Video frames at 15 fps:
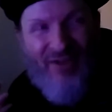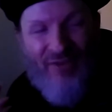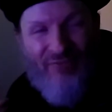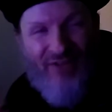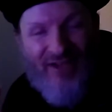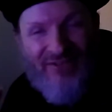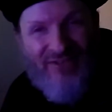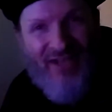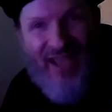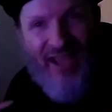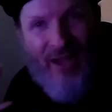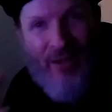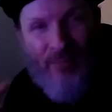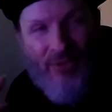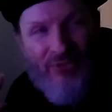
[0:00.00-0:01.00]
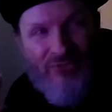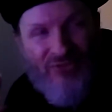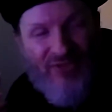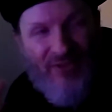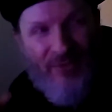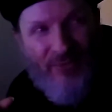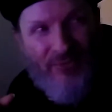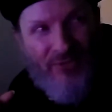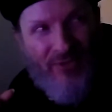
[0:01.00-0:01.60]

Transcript: effect and Hammond sound.